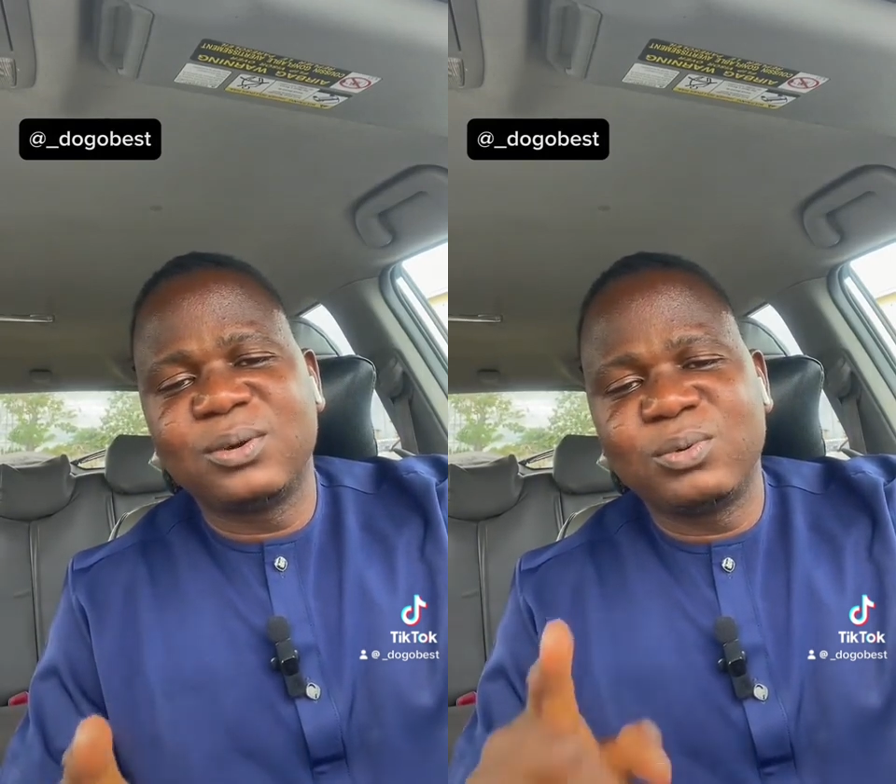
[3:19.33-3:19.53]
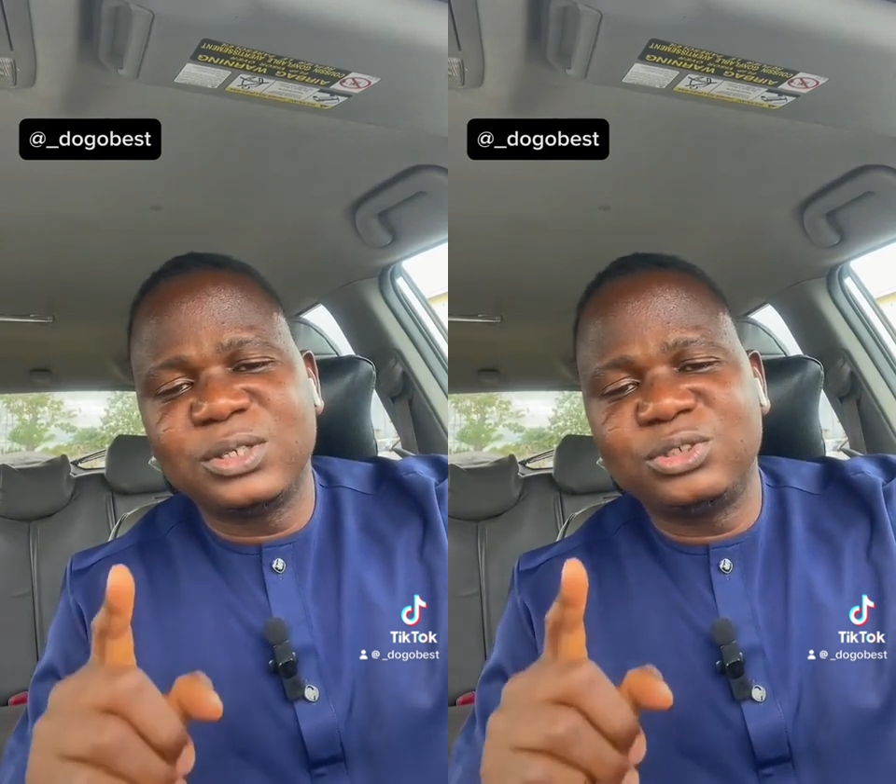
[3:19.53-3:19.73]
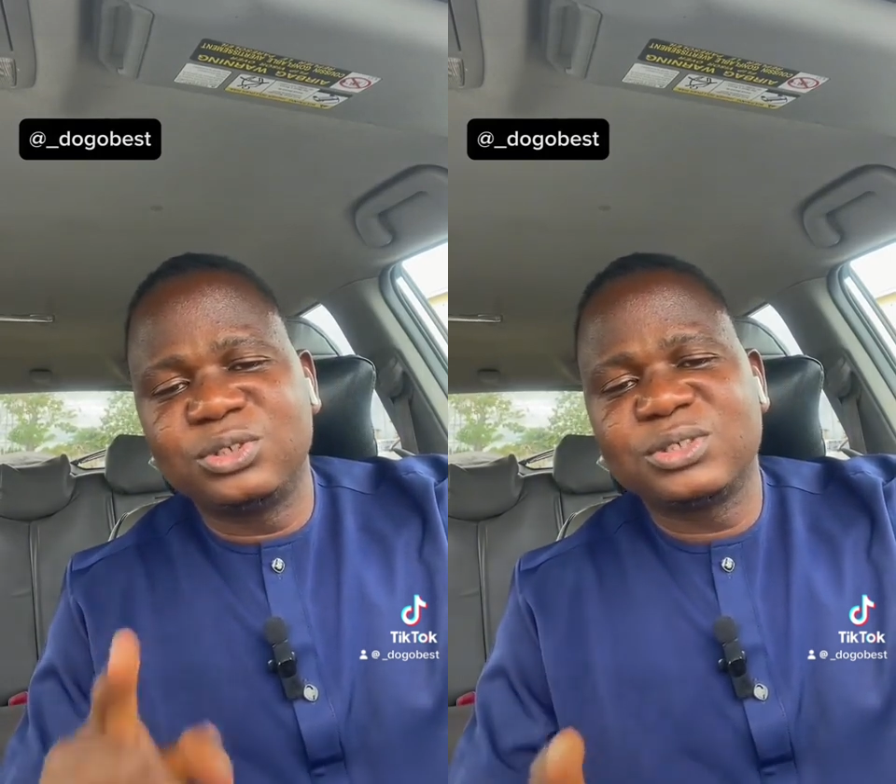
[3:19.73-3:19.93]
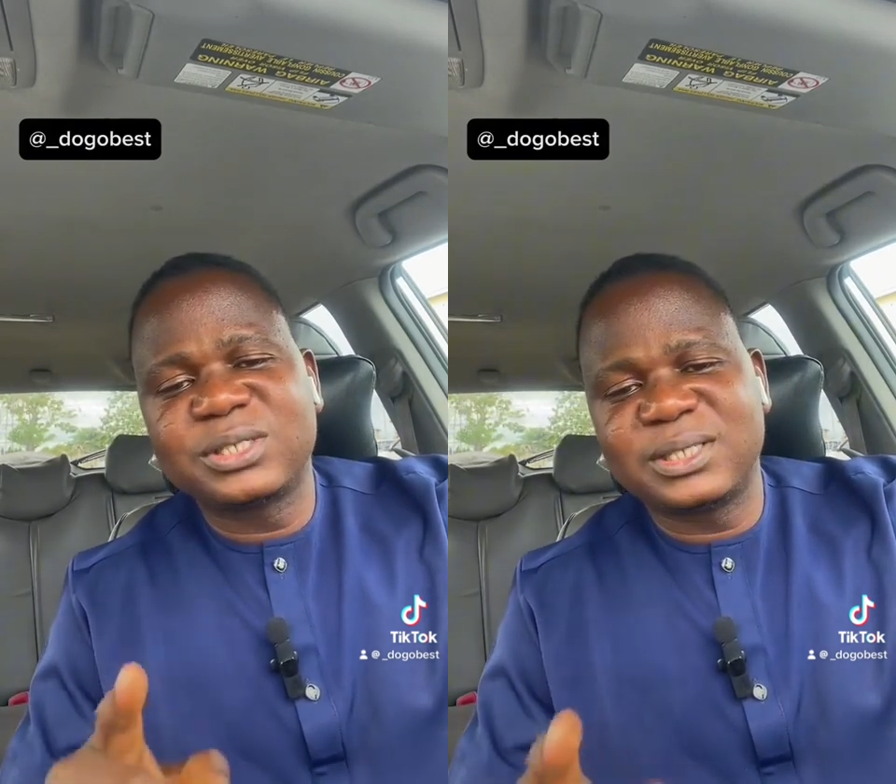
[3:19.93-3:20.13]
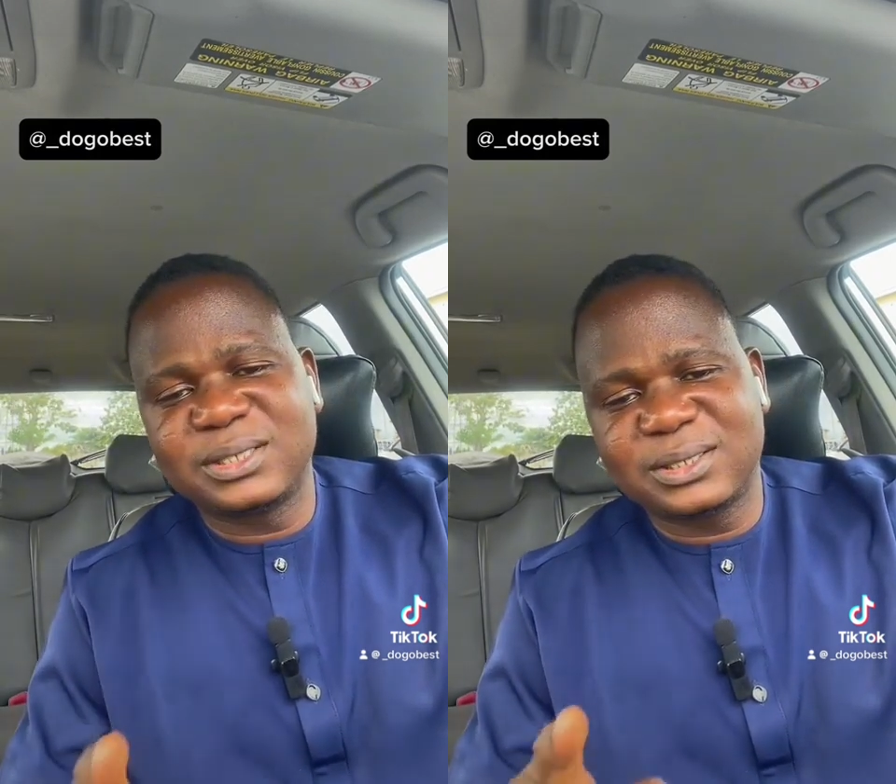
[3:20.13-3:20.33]
where
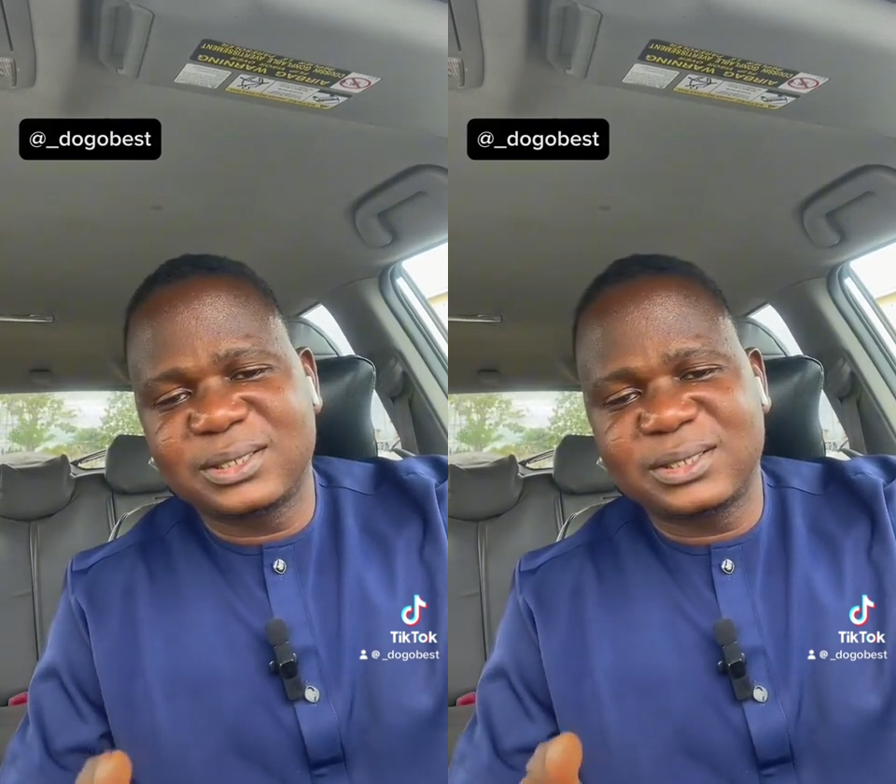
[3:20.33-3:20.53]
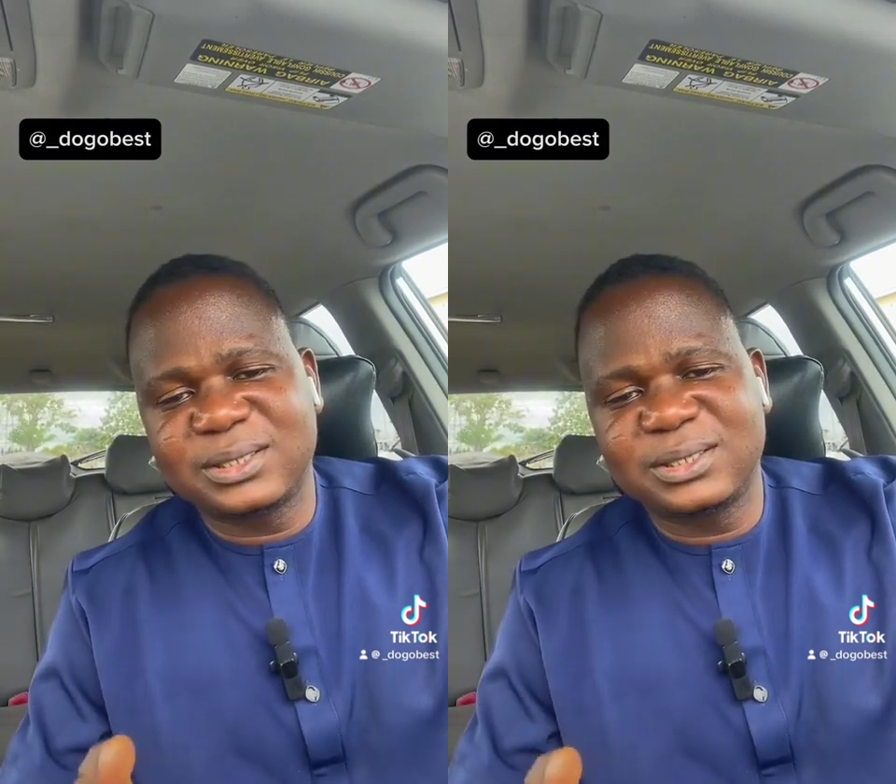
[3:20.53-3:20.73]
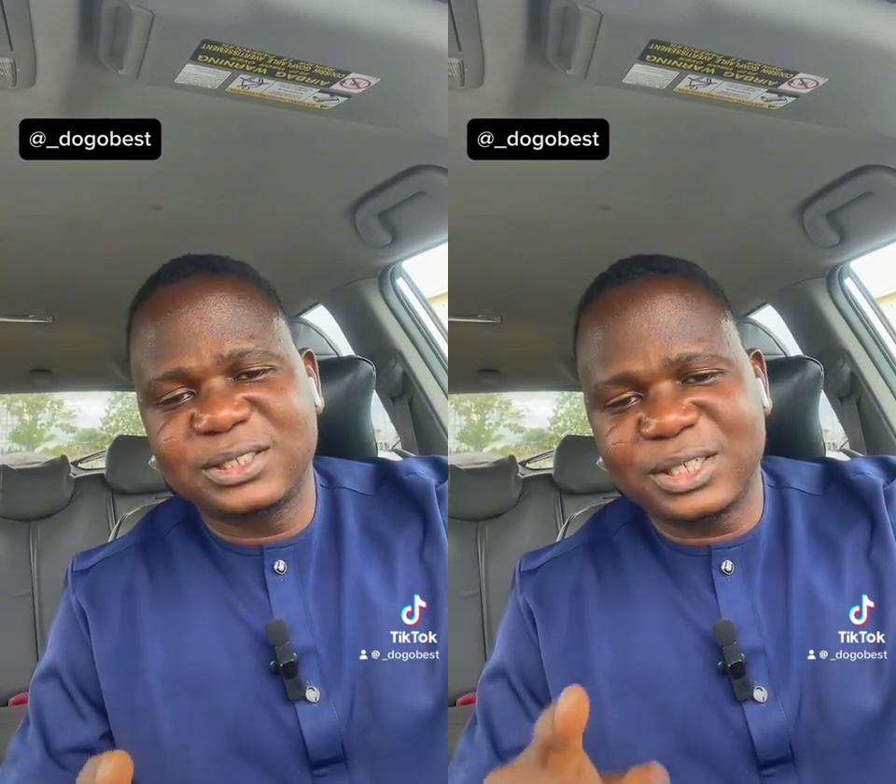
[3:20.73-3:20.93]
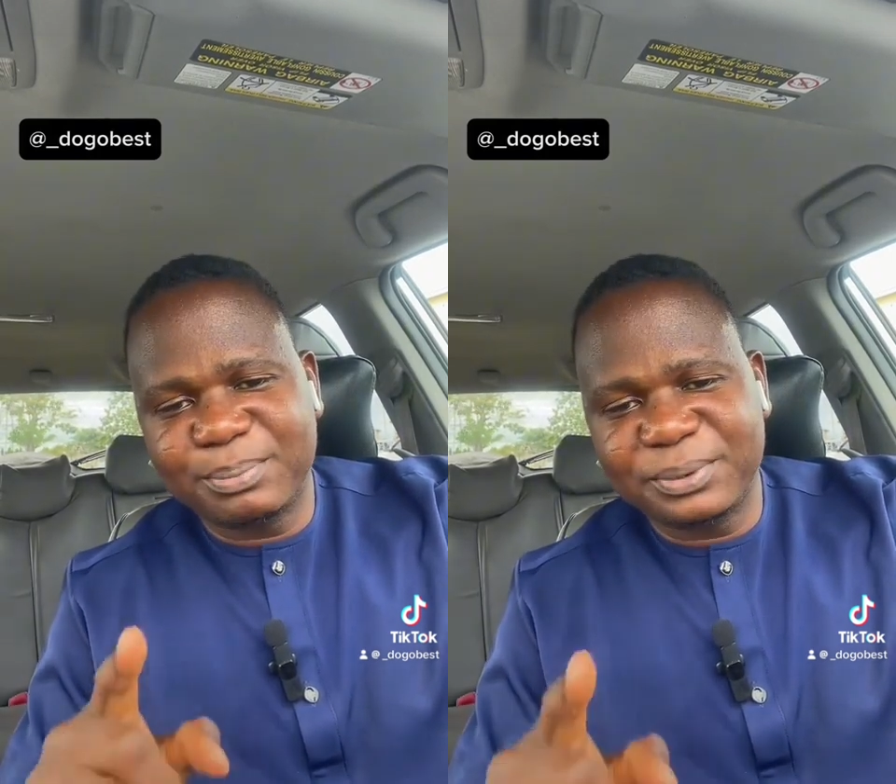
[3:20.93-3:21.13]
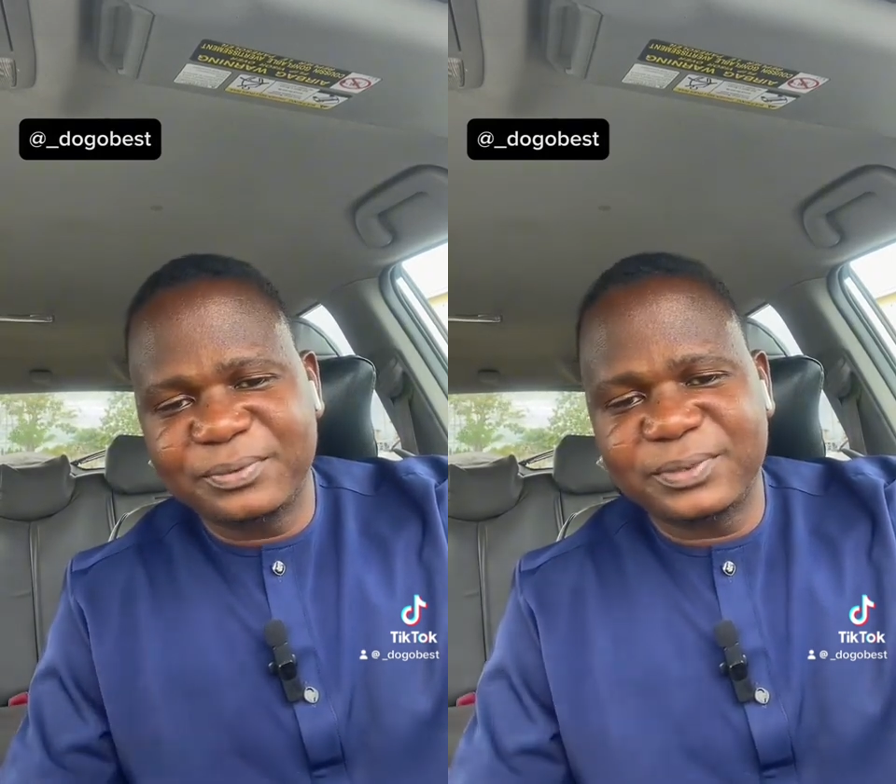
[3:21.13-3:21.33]
justice shall
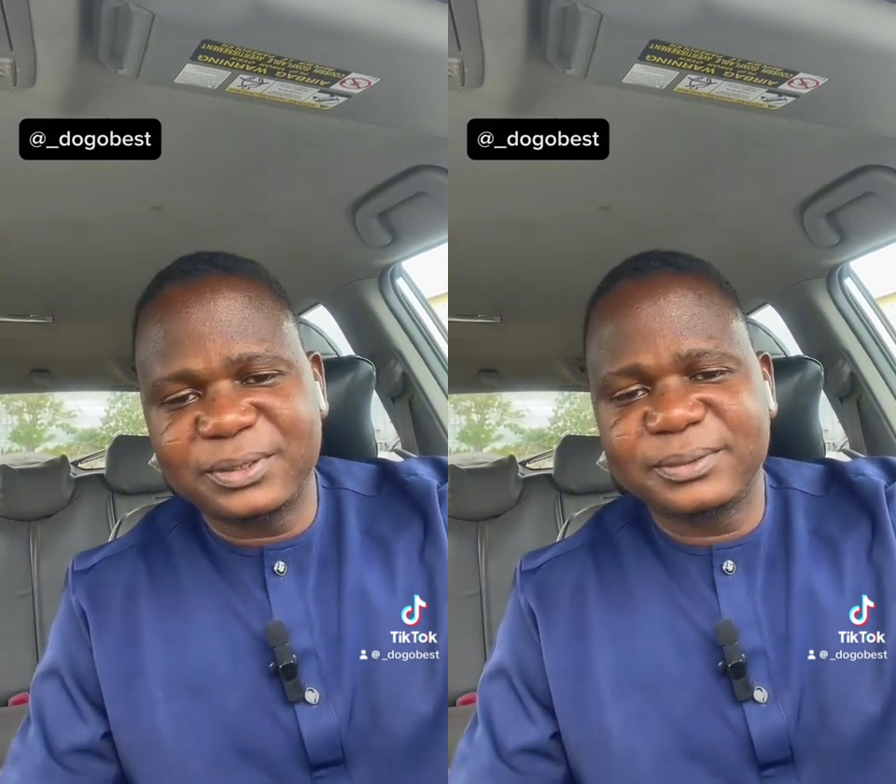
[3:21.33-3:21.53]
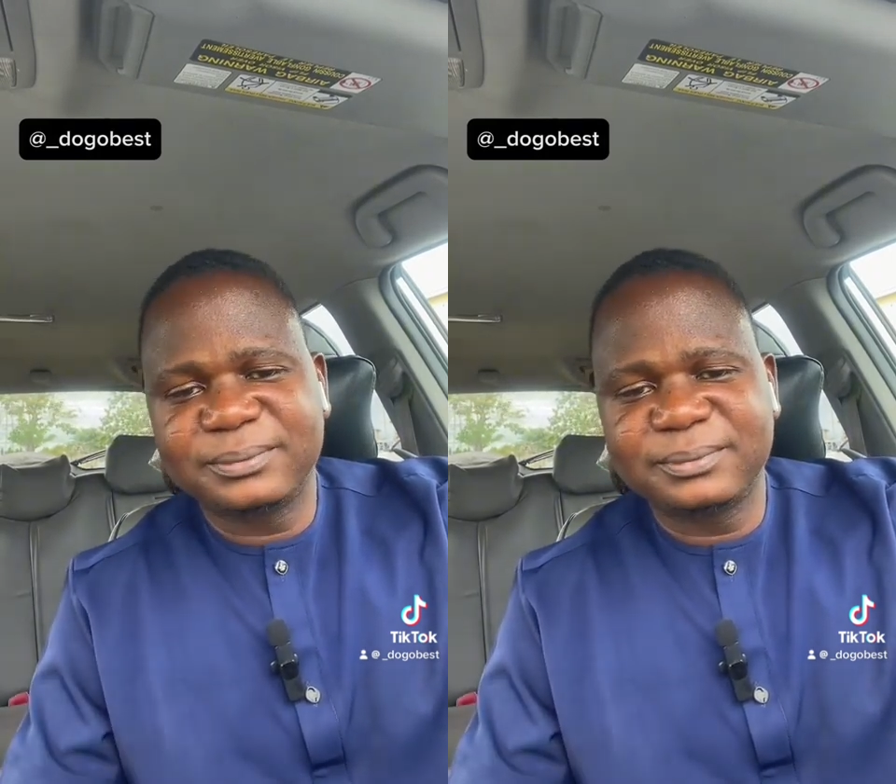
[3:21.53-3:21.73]
prevail.